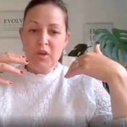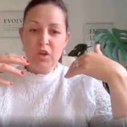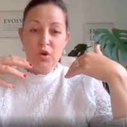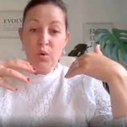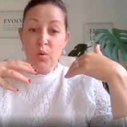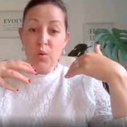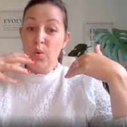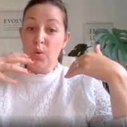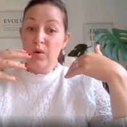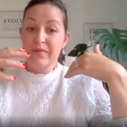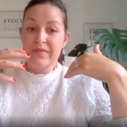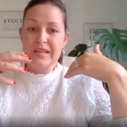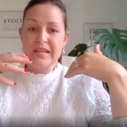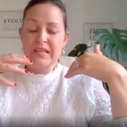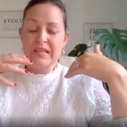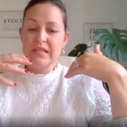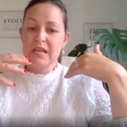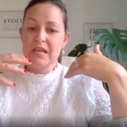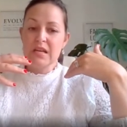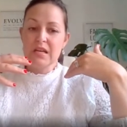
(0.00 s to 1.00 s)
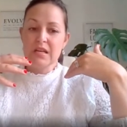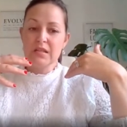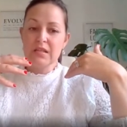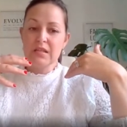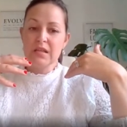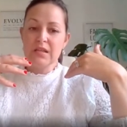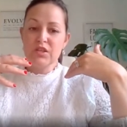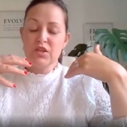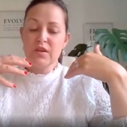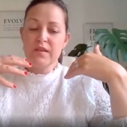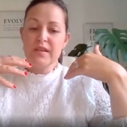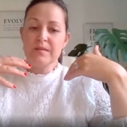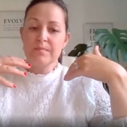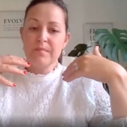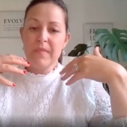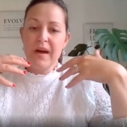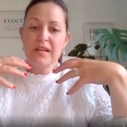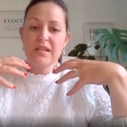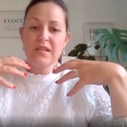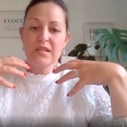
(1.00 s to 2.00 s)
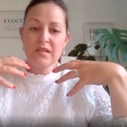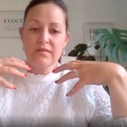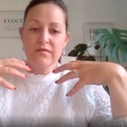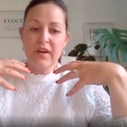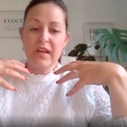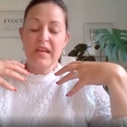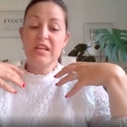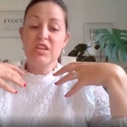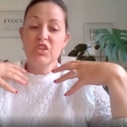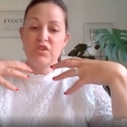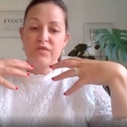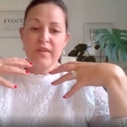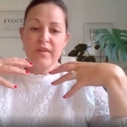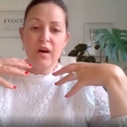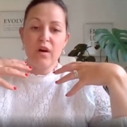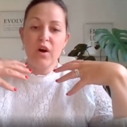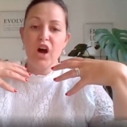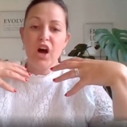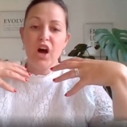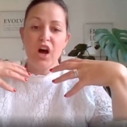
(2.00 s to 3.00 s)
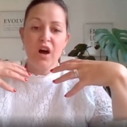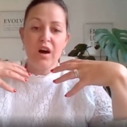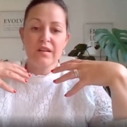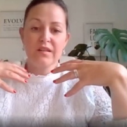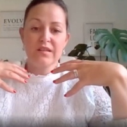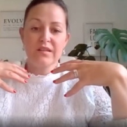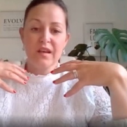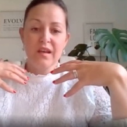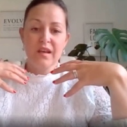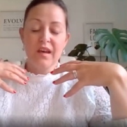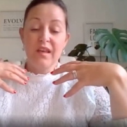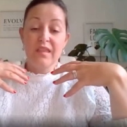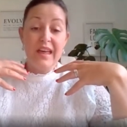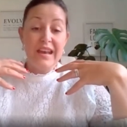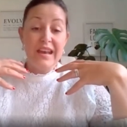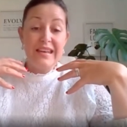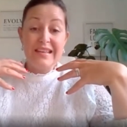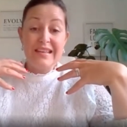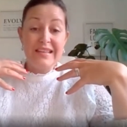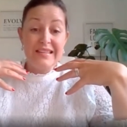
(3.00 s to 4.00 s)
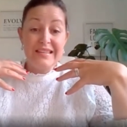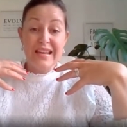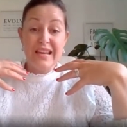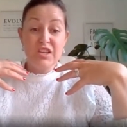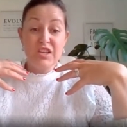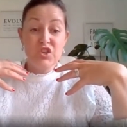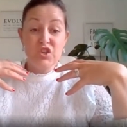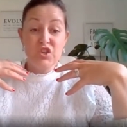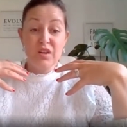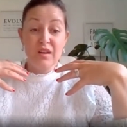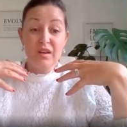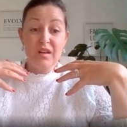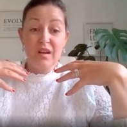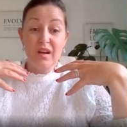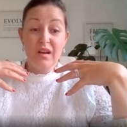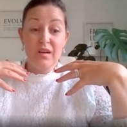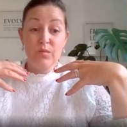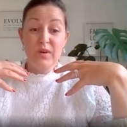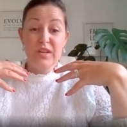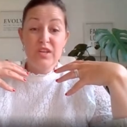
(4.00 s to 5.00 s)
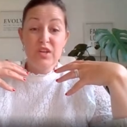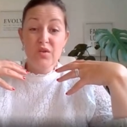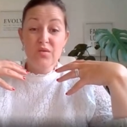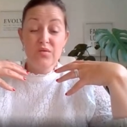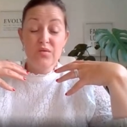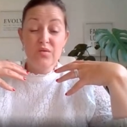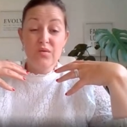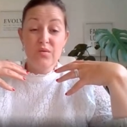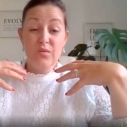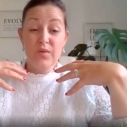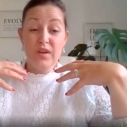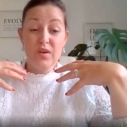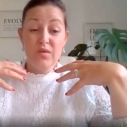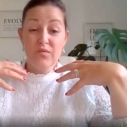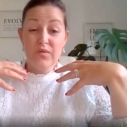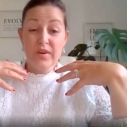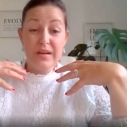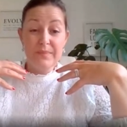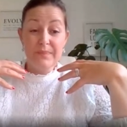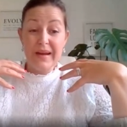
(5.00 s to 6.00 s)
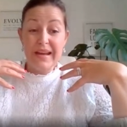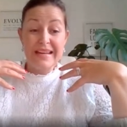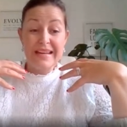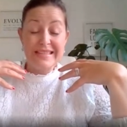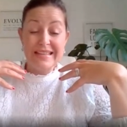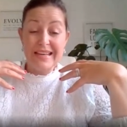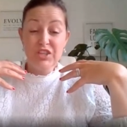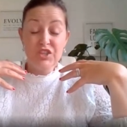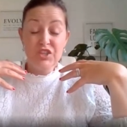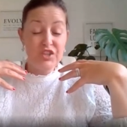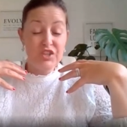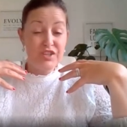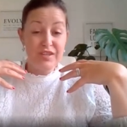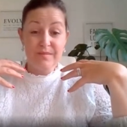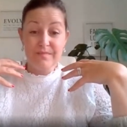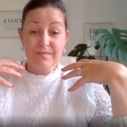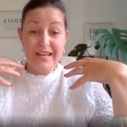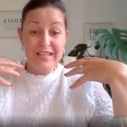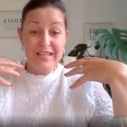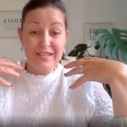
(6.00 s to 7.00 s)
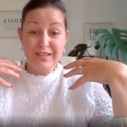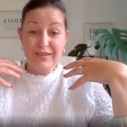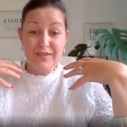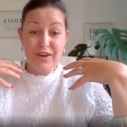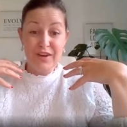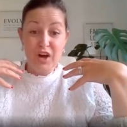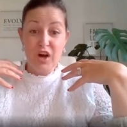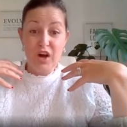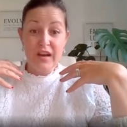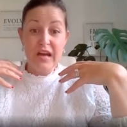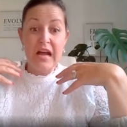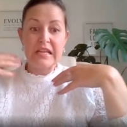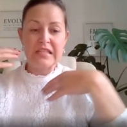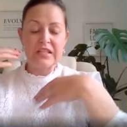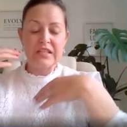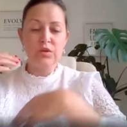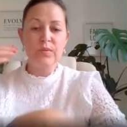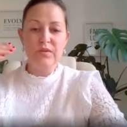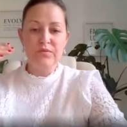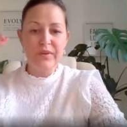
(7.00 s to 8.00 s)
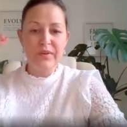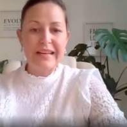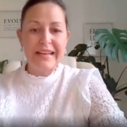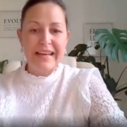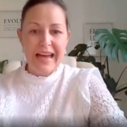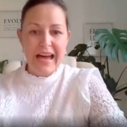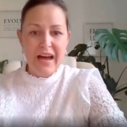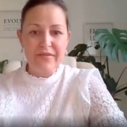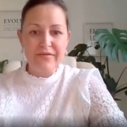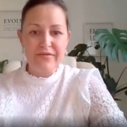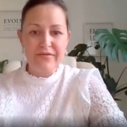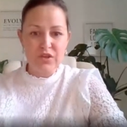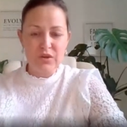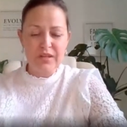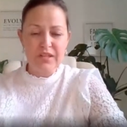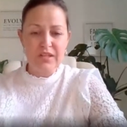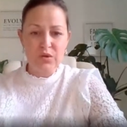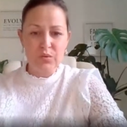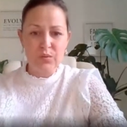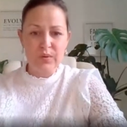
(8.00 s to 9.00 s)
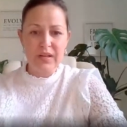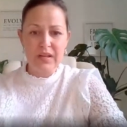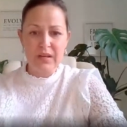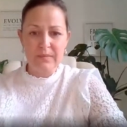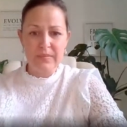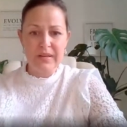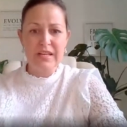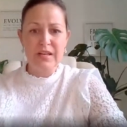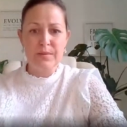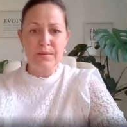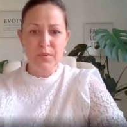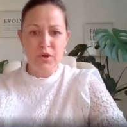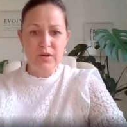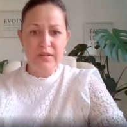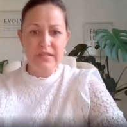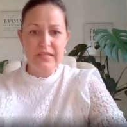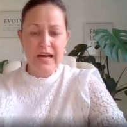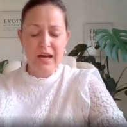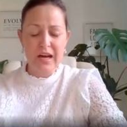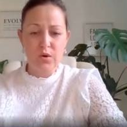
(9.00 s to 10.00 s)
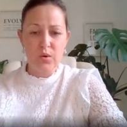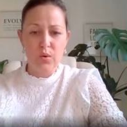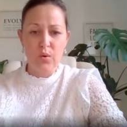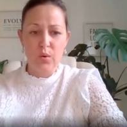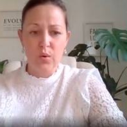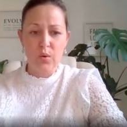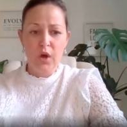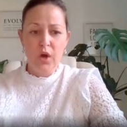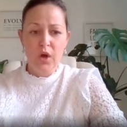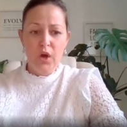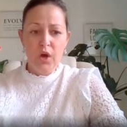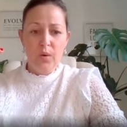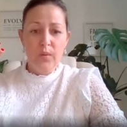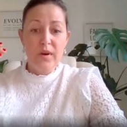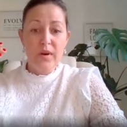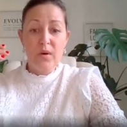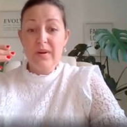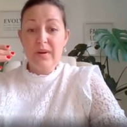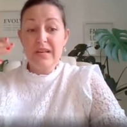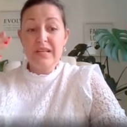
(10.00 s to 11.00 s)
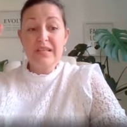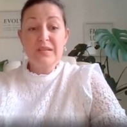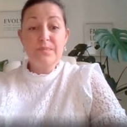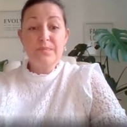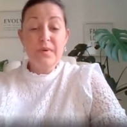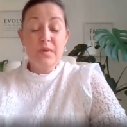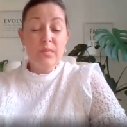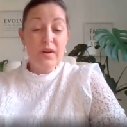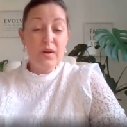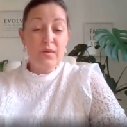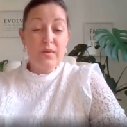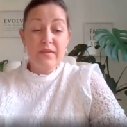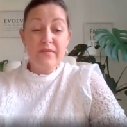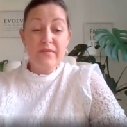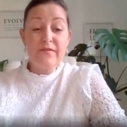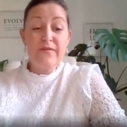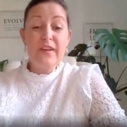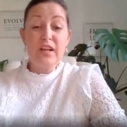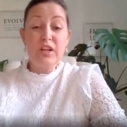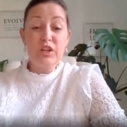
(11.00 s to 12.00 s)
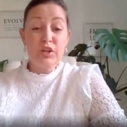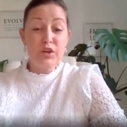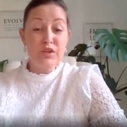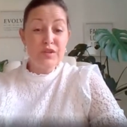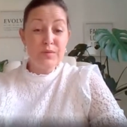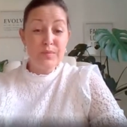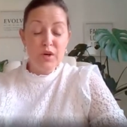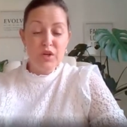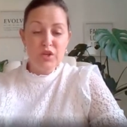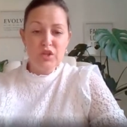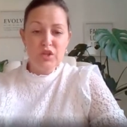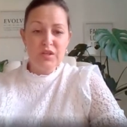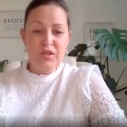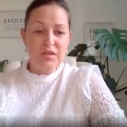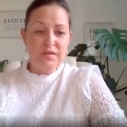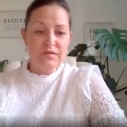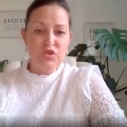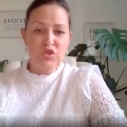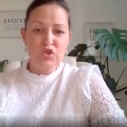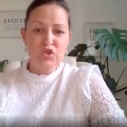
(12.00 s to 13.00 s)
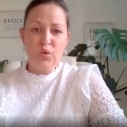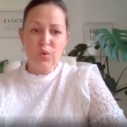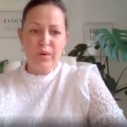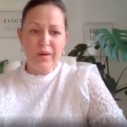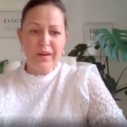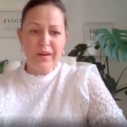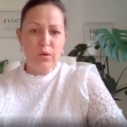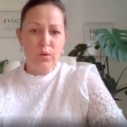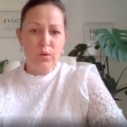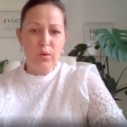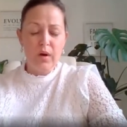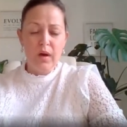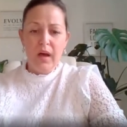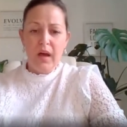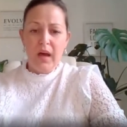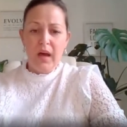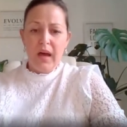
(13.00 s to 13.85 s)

You know, all of these things. And so there's matters of each of our hearts that need attention. And, and we don't we don't really pay attention to the matters of the heart until we really have to, until we completely burnt out, or we don't want to we don't want to feel those emotions of joy, or